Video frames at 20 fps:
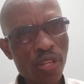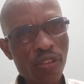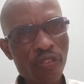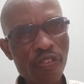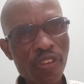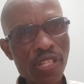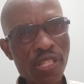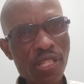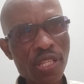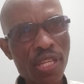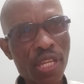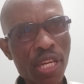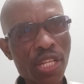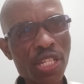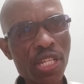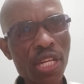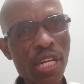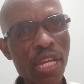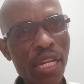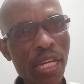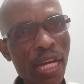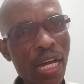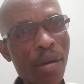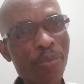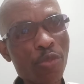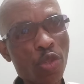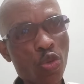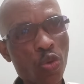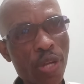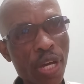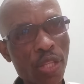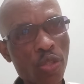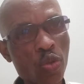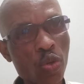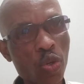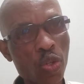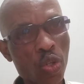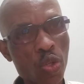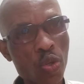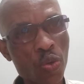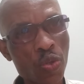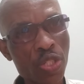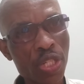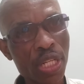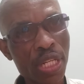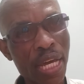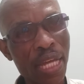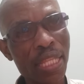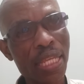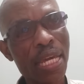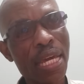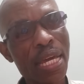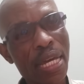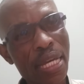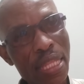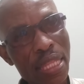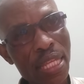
investigations and come to that conclusion that